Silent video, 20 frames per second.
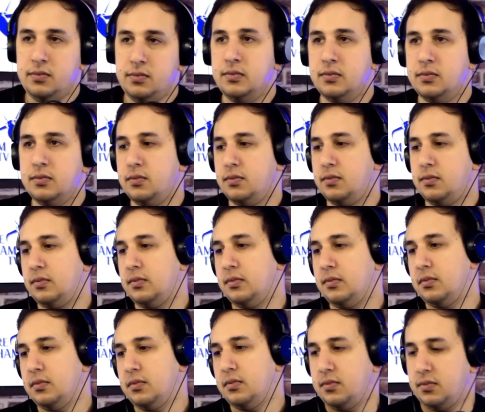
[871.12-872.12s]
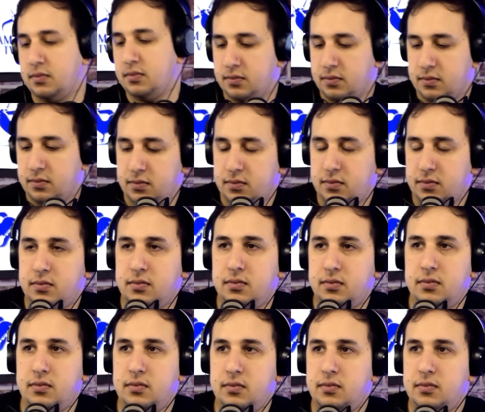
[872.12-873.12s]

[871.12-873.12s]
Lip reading: [no speech]